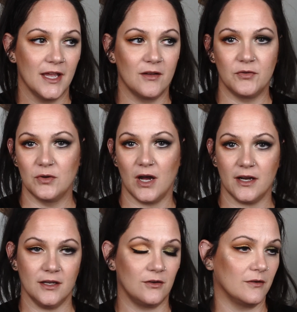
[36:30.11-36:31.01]
If you got
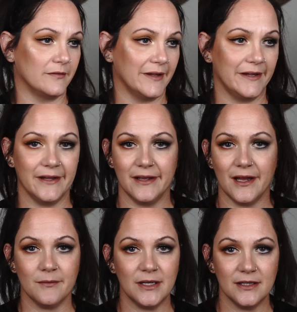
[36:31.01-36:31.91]
it and you don't like it,
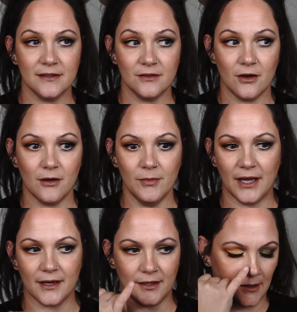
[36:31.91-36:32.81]
I mean, let's talk
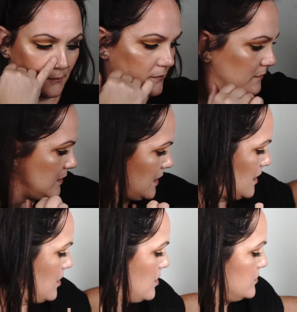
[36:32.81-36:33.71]
about it.
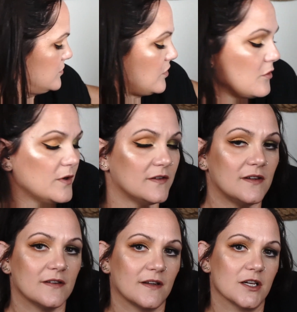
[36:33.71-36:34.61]
There's always
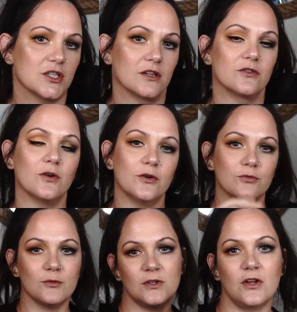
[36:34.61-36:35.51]
discussion. There's always
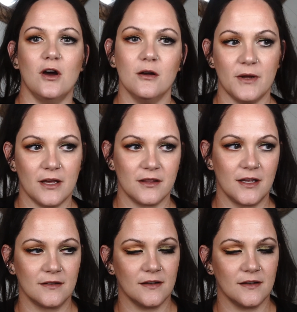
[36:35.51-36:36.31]
room to talk about things.